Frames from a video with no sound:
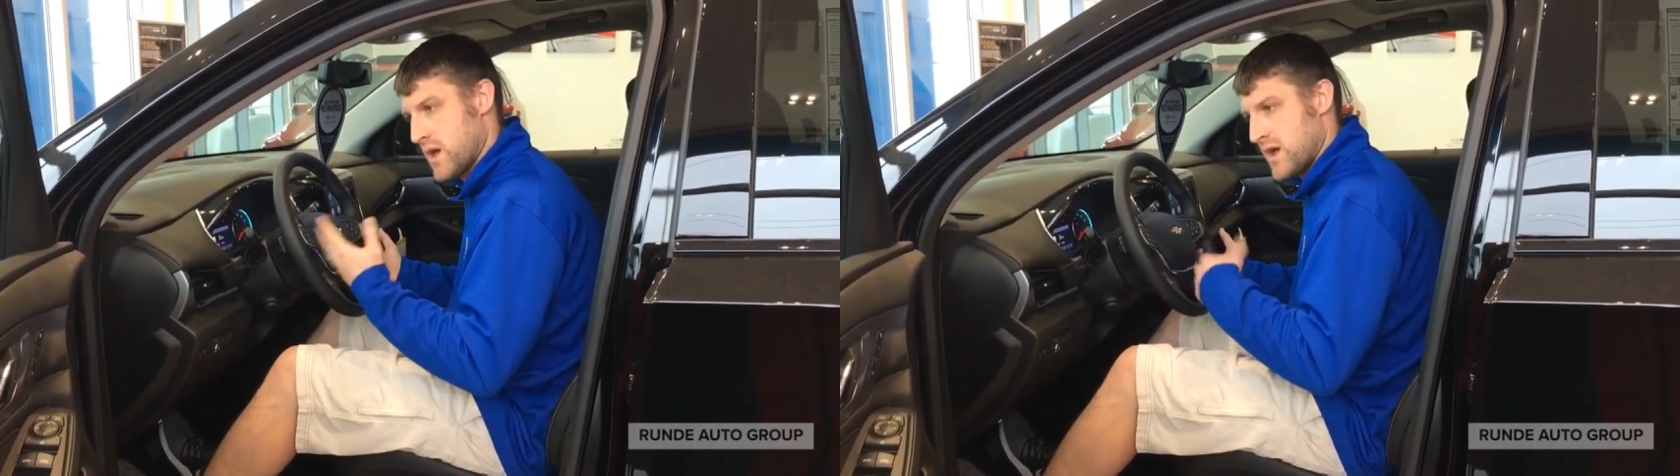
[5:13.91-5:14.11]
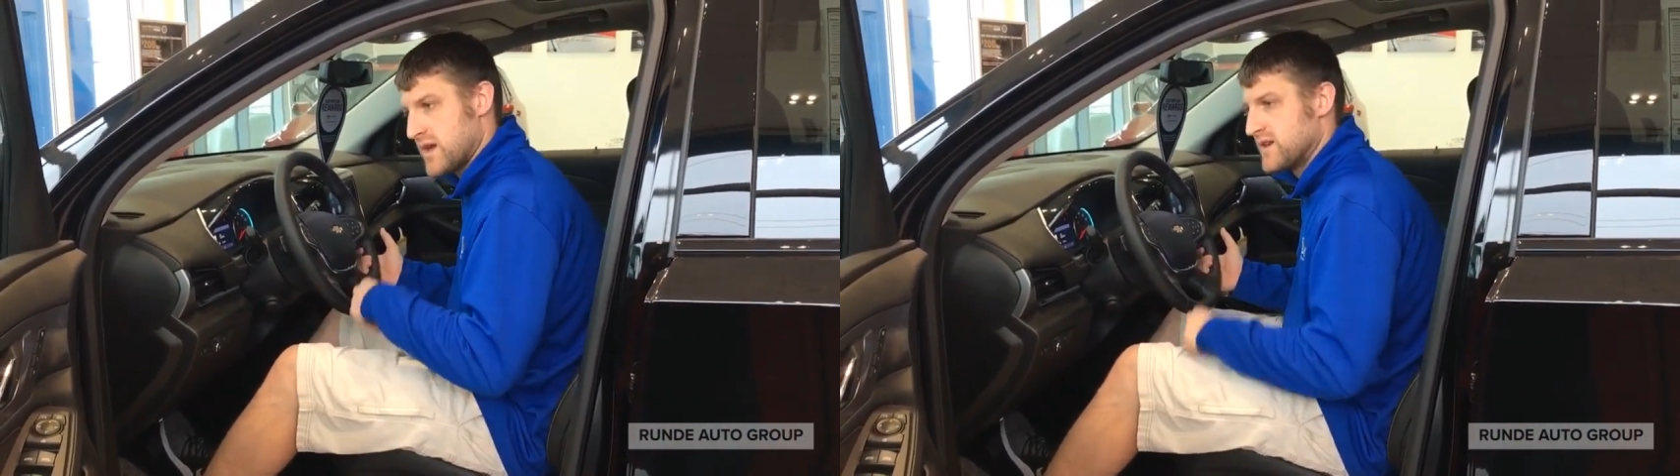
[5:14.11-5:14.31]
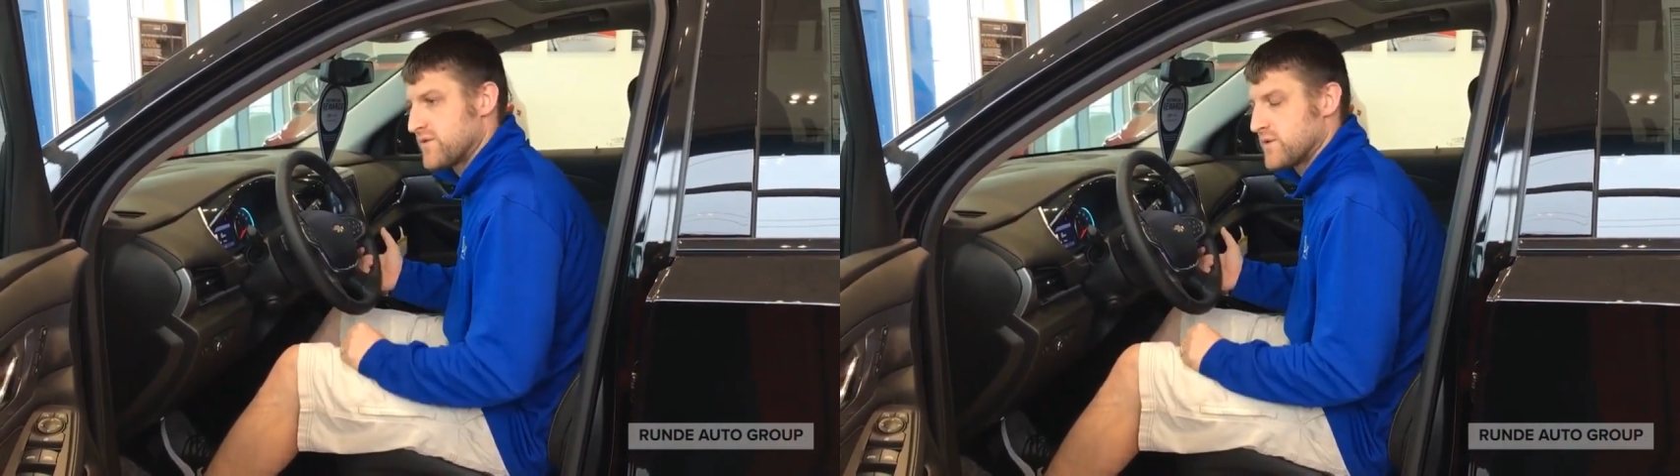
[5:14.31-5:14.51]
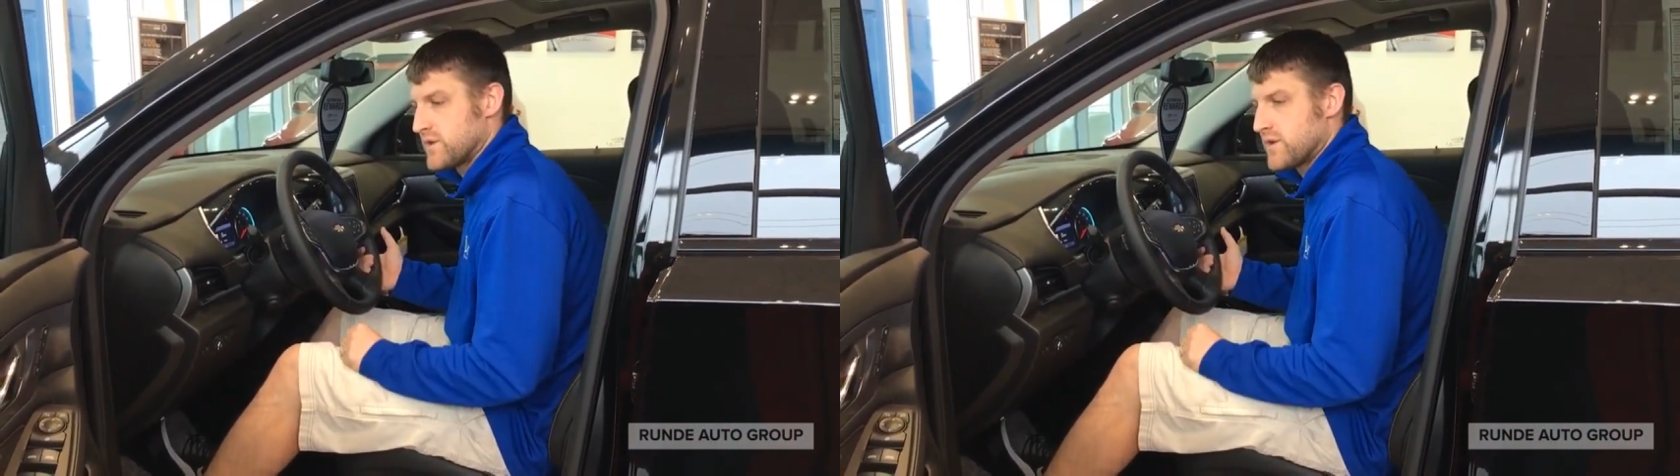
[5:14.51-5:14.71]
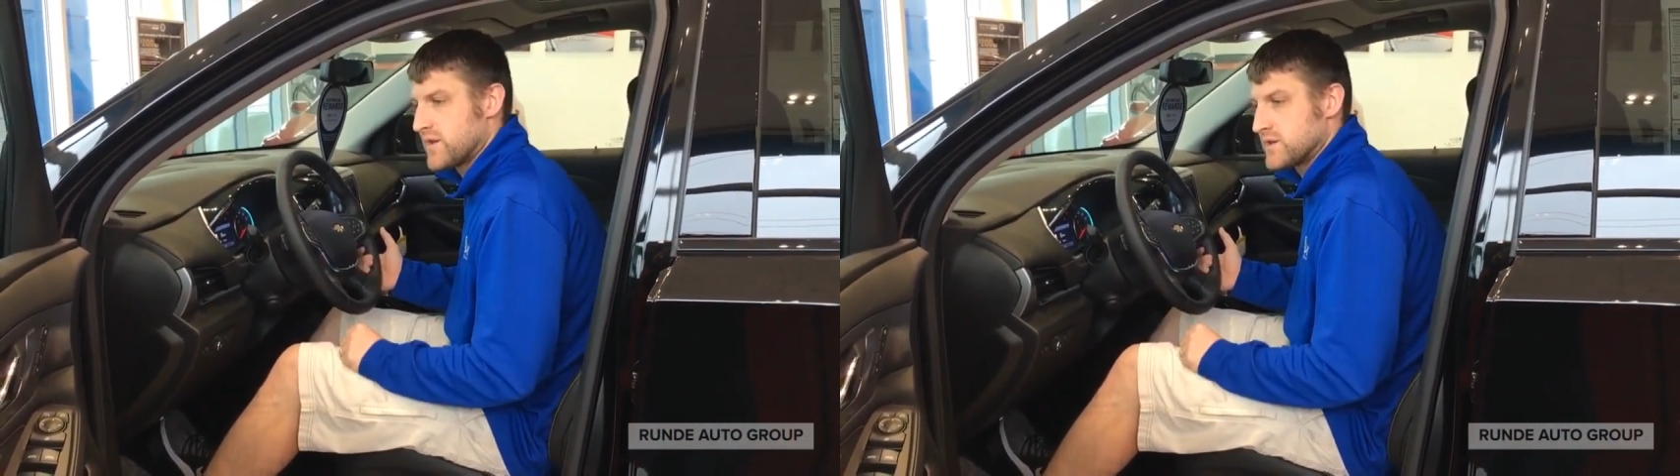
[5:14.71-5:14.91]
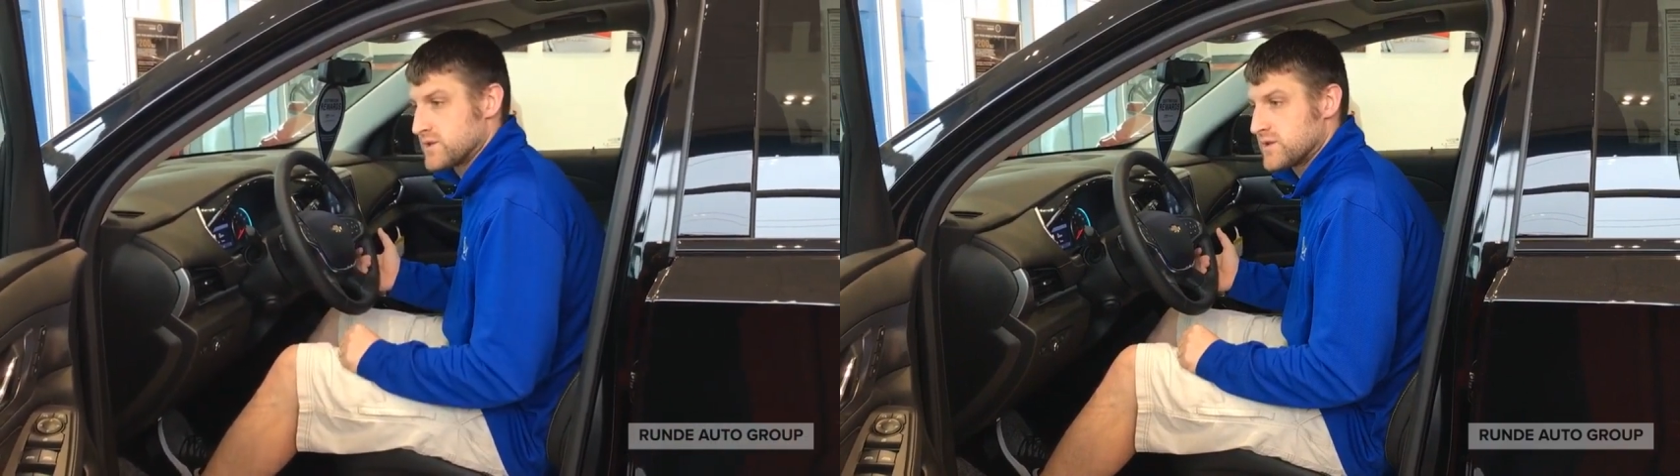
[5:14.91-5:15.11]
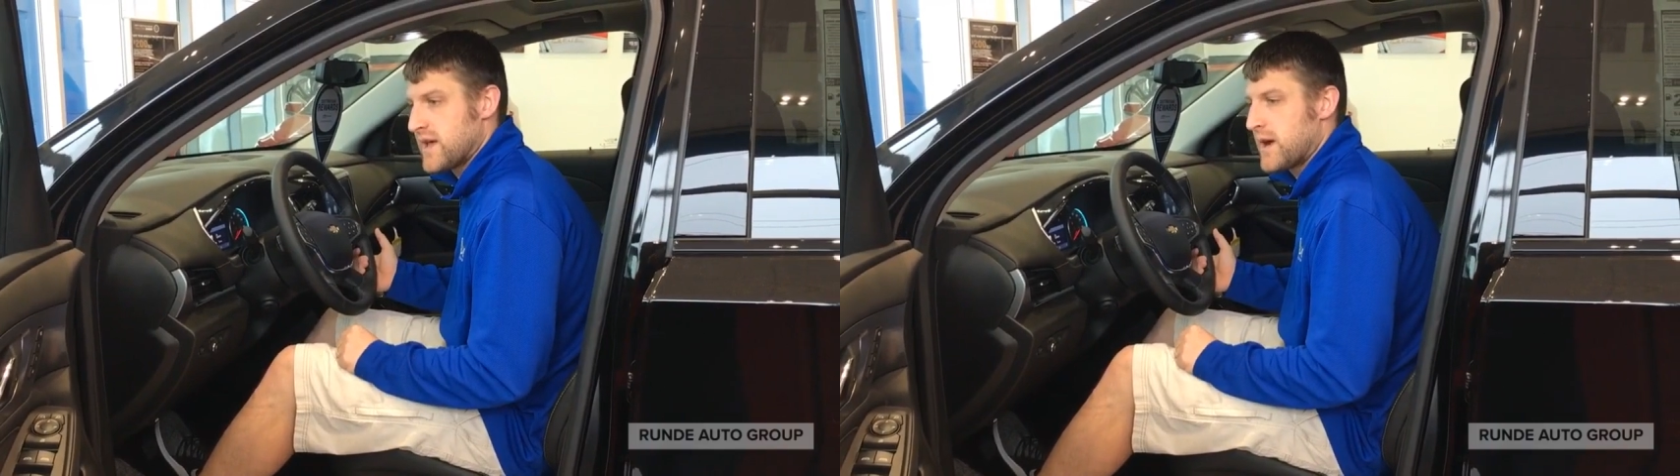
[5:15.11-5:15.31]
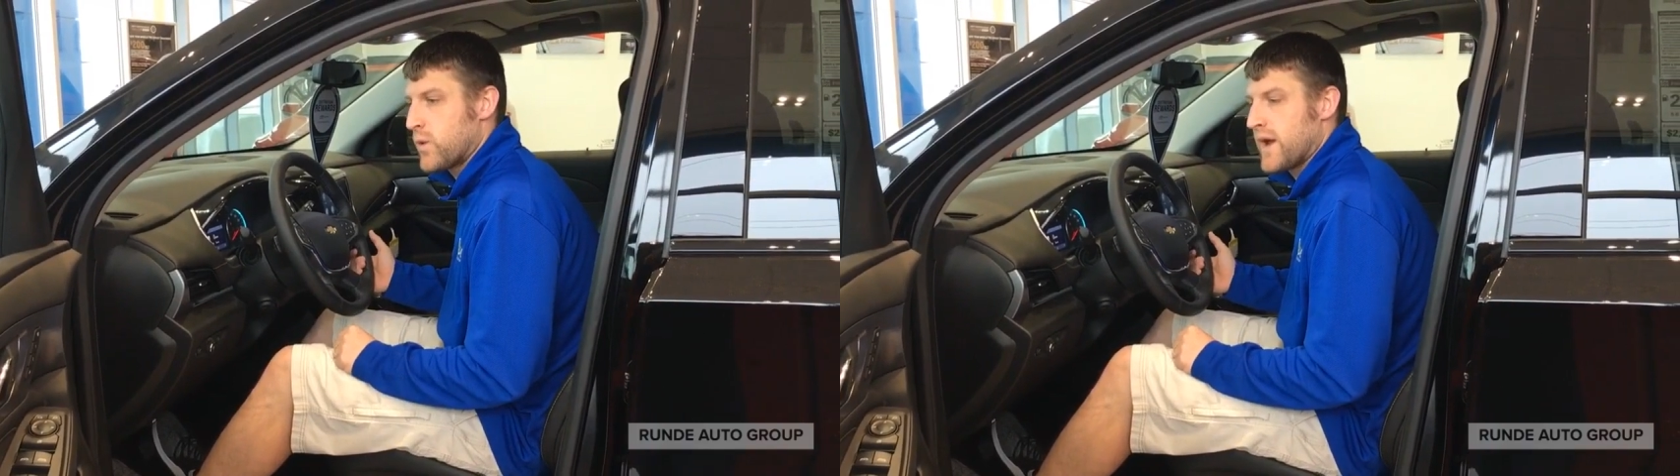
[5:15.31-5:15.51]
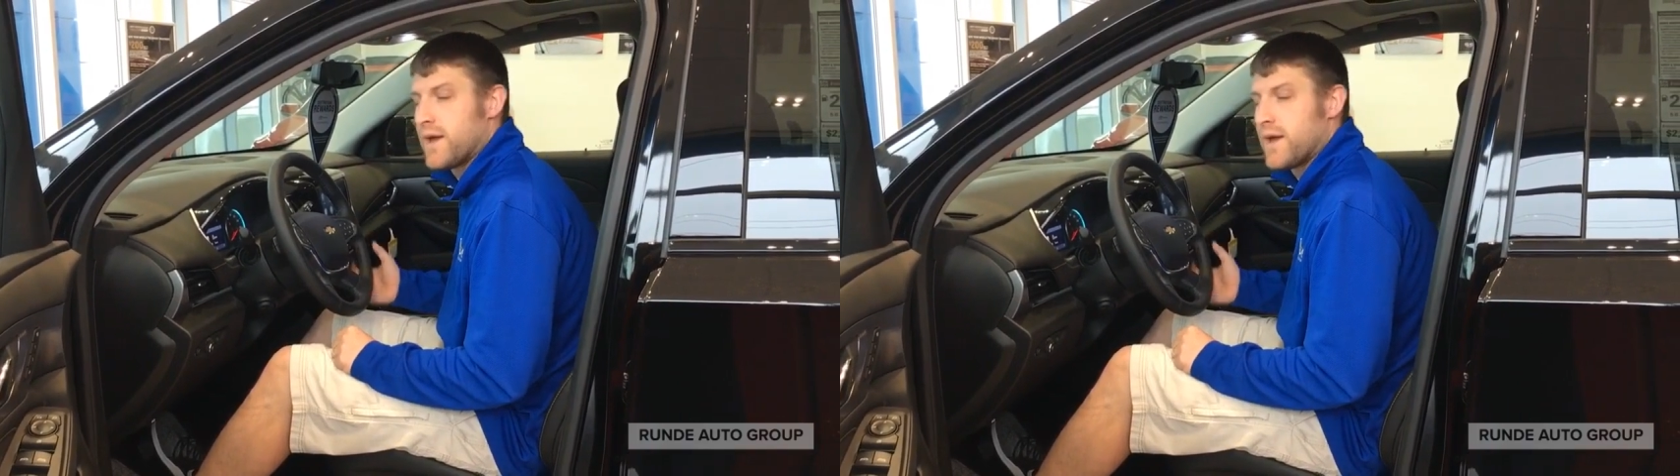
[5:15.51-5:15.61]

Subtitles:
and different things that way.